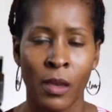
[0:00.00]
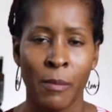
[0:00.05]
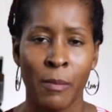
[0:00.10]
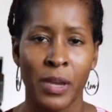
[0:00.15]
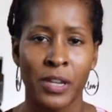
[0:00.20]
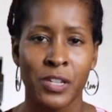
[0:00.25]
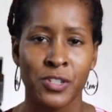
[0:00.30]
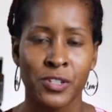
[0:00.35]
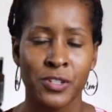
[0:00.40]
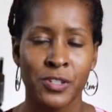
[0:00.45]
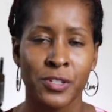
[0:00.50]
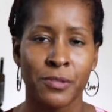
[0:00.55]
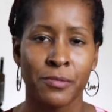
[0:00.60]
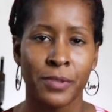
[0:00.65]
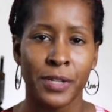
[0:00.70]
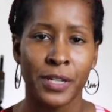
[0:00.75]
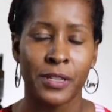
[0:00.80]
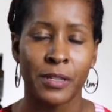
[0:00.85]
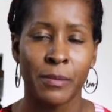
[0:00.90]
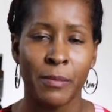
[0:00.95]
Make sure you
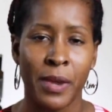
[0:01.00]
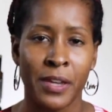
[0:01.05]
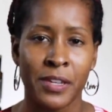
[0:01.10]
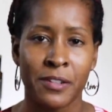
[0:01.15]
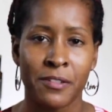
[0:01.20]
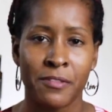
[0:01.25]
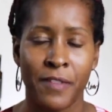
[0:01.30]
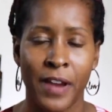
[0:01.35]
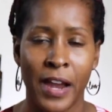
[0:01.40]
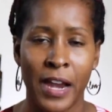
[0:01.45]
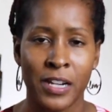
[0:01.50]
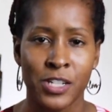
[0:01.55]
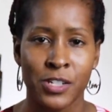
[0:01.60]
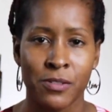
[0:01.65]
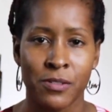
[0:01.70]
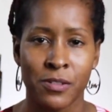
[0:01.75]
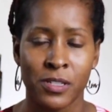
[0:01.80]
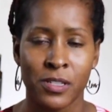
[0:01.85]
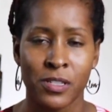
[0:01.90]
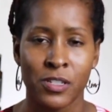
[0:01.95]
read the
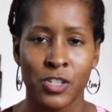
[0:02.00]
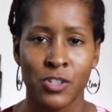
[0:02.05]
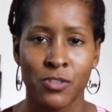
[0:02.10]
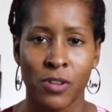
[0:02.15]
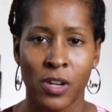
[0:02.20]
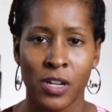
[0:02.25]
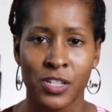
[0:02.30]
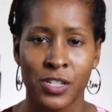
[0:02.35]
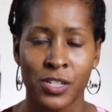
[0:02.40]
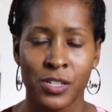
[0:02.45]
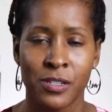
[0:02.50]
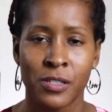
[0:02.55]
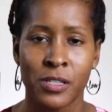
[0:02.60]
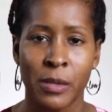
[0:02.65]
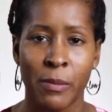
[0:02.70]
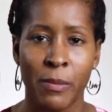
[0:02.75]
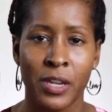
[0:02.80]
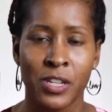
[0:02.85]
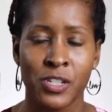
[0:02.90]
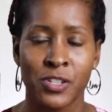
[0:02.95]
manufacturer's instructions
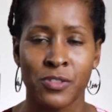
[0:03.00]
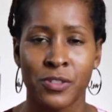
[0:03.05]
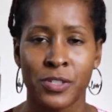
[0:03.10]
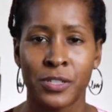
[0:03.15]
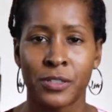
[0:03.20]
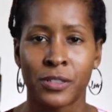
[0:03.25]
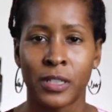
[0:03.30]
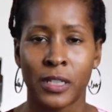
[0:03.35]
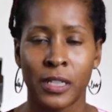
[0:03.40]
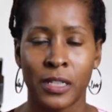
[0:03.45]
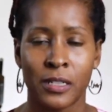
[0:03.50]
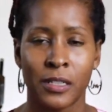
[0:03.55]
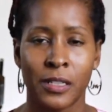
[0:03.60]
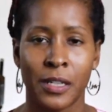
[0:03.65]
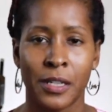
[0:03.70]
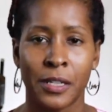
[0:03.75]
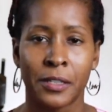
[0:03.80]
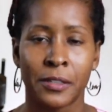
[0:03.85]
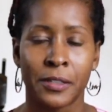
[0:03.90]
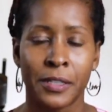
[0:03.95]
and make sure you look at
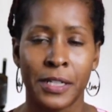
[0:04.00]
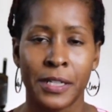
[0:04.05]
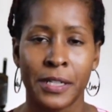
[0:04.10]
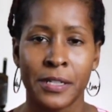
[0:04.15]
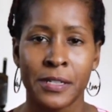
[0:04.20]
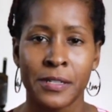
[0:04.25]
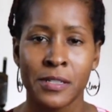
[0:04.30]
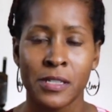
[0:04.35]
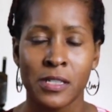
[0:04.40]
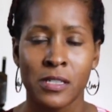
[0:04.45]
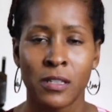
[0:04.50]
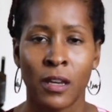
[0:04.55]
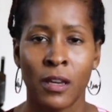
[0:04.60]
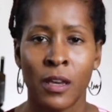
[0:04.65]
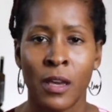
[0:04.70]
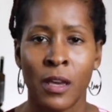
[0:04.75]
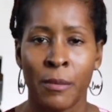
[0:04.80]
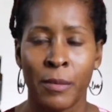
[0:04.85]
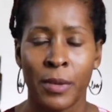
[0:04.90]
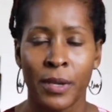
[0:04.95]
the ingredients,
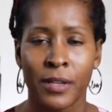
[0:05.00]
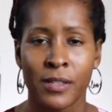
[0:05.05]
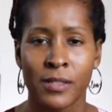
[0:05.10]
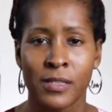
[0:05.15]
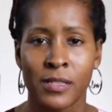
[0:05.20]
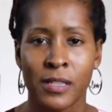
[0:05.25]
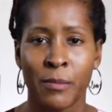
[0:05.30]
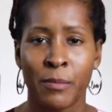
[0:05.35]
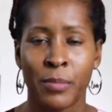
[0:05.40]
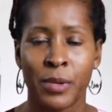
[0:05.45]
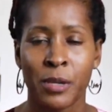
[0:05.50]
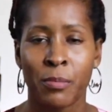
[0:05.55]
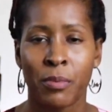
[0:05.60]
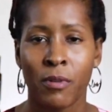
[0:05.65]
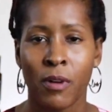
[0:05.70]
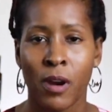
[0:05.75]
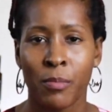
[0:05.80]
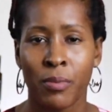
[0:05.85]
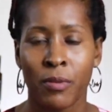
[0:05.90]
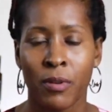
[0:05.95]
because some
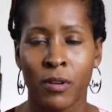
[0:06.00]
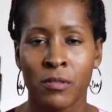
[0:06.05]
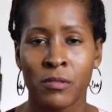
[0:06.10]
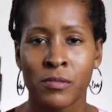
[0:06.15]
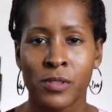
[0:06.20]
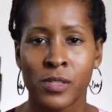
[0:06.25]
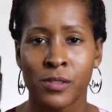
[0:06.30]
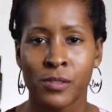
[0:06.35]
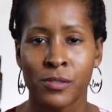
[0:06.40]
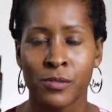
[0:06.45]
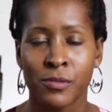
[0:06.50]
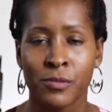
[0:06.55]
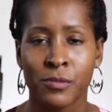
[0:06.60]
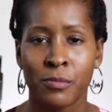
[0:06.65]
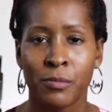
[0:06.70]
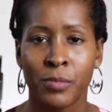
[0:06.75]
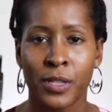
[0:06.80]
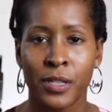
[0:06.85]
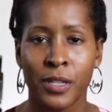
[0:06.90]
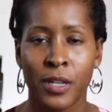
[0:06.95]
people are prone
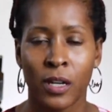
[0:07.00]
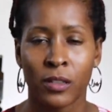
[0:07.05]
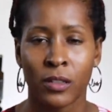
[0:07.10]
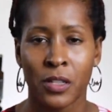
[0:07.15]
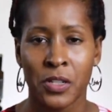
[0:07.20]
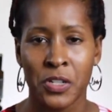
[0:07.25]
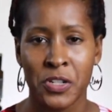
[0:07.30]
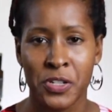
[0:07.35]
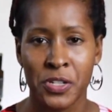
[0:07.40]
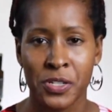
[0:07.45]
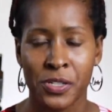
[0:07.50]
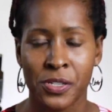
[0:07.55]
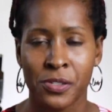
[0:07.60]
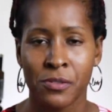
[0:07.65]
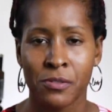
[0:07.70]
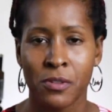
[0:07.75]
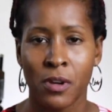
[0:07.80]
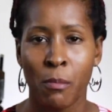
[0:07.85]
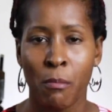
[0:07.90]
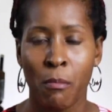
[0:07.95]
to be allergic
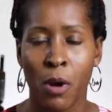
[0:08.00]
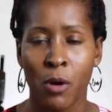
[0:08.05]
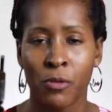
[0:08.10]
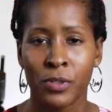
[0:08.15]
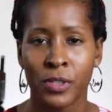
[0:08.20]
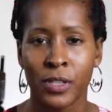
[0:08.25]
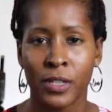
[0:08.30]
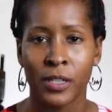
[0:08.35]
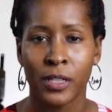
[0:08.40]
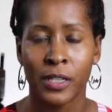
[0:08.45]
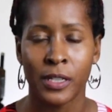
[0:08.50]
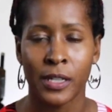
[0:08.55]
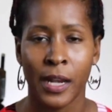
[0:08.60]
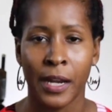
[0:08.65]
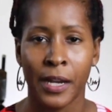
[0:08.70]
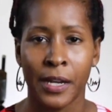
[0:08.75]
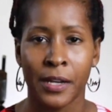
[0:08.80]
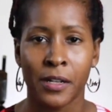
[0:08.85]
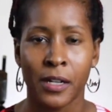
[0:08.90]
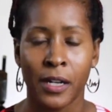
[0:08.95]
to ammonia in
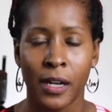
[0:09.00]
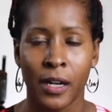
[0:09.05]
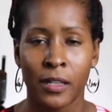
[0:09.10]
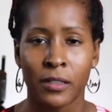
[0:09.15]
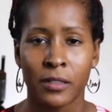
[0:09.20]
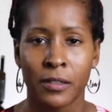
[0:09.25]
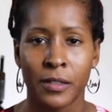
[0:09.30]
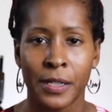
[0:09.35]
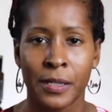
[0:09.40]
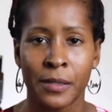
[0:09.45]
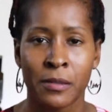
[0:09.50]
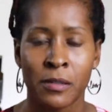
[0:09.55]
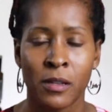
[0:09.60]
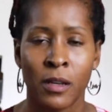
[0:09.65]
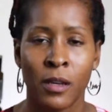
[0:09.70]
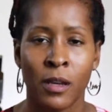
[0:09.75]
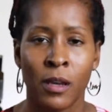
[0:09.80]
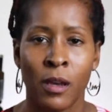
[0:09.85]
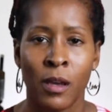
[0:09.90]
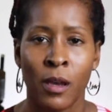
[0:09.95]
hair coloring.
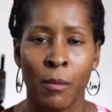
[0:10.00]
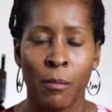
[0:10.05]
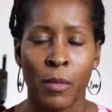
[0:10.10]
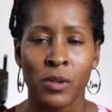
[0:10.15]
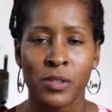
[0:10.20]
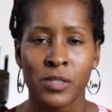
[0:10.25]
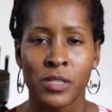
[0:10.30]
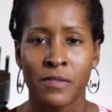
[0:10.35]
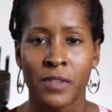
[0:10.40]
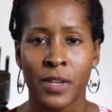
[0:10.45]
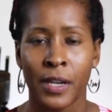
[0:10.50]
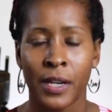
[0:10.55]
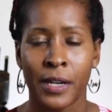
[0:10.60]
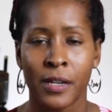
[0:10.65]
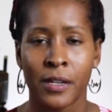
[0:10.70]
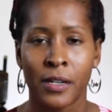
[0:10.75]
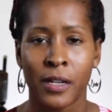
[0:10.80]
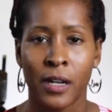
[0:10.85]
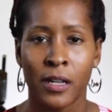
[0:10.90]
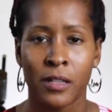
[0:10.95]
Most of the
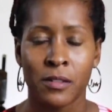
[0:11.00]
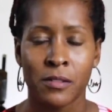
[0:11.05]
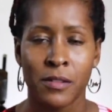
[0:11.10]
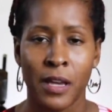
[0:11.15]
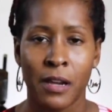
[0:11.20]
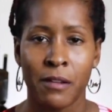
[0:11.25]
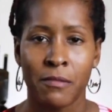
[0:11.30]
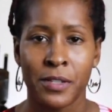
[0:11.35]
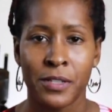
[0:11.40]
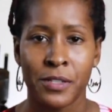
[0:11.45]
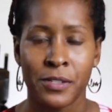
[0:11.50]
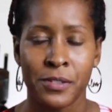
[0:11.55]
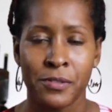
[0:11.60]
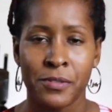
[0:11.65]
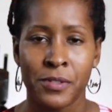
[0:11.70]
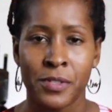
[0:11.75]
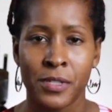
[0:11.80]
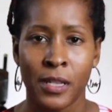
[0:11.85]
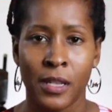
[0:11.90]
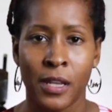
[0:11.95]
hair color that we
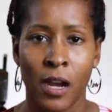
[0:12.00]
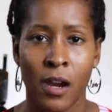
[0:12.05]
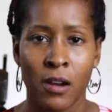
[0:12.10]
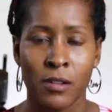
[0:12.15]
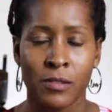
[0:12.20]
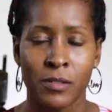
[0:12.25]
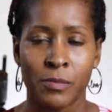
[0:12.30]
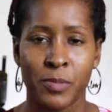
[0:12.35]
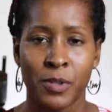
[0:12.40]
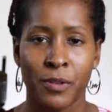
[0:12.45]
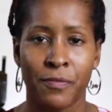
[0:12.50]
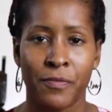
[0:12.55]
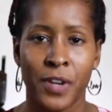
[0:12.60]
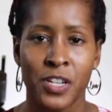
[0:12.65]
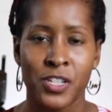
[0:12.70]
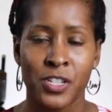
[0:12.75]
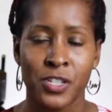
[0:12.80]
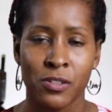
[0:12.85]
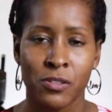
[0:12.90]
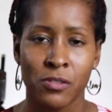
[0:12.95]
use in our
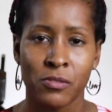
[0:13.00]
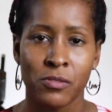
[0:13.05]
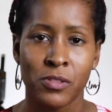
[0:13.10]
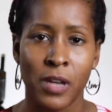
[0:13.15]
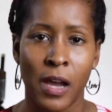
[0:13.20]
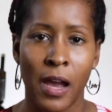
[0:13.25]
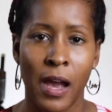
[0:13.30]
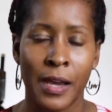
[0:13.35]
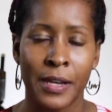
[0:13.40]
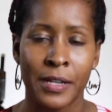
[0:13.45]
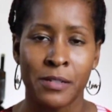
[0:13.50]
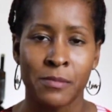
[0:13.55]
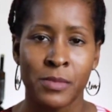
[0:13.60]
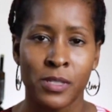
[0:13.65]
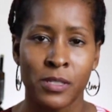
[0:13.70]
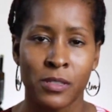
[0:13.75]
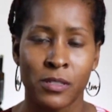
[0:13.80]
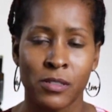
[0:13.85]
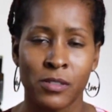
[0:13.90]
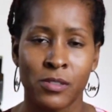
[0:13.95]
professional
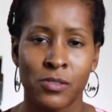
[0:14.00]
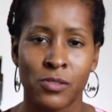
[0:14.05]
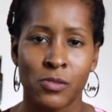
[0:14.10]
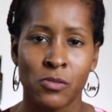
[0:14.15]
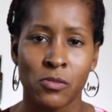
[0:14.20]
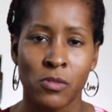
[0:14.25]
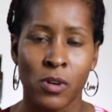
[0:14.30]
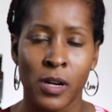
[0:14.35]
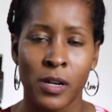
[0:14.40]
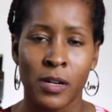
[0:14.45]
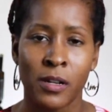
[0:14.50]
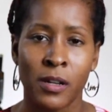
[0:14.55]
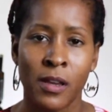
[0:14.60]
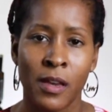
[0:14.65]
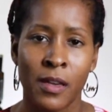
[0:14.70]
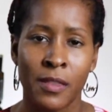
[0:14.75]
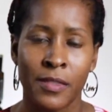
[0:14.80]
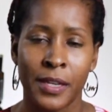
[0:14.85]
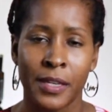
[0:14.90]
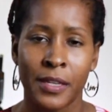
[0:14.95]
items in the store,
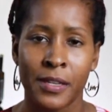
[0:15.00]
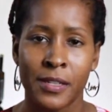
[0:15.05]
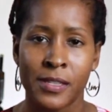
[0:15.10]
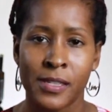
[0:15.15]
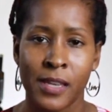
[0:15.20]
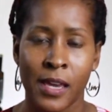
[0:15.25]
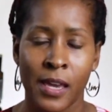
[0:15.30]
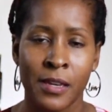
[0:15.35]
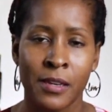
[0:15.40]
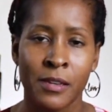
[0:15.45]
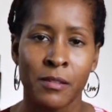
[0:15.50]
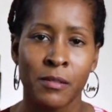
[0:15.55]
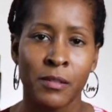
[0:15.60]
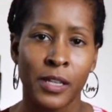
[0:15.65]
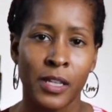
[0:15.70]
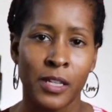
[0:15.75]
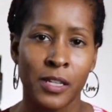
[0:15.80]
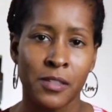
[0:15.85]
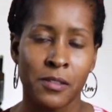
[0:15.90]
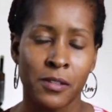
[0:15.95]
they
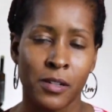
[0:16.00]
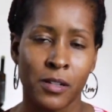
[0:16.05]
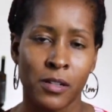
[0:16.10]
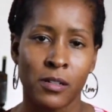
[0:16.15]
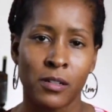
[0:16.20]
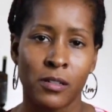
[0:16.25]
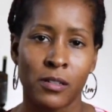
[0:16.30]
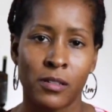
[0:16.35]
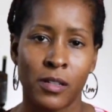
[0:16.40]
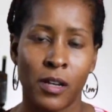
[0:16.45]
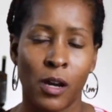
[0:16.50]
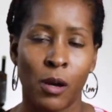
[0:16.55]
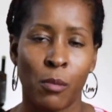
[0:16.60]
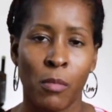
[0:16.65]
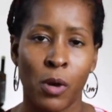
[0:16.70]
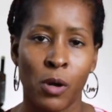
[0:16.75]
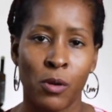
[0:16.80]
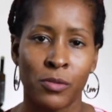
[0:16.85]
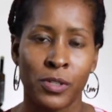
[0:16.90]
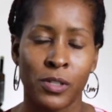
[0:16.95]
contain either the
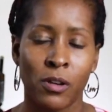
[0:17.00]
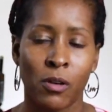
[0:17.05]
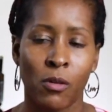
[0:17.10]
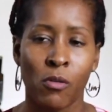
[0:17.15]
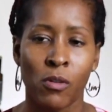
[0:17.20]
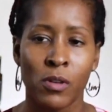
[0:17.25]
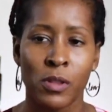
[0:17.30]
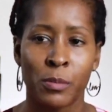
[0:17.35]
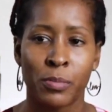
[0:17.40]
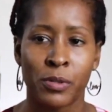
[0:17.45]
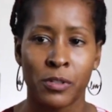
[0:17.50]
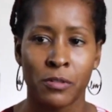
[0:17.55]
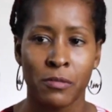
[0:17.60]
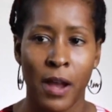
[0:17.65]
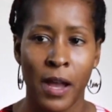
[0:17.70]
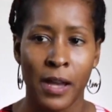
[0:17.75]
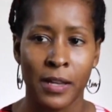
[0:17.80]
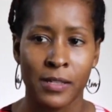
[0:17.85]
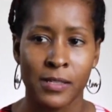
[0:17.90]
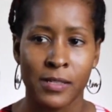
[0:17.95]
ammonia or the
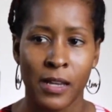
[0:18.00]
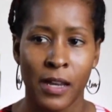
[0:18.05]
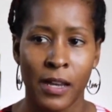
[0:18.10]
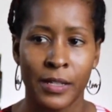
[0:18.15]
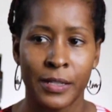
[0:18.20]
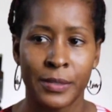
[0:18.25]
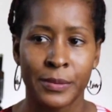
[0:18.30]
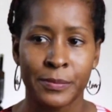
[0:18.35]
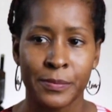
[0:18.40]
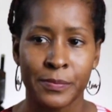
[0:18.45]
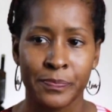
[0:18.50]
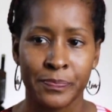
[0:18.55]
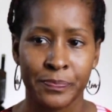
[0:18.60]
peroxide.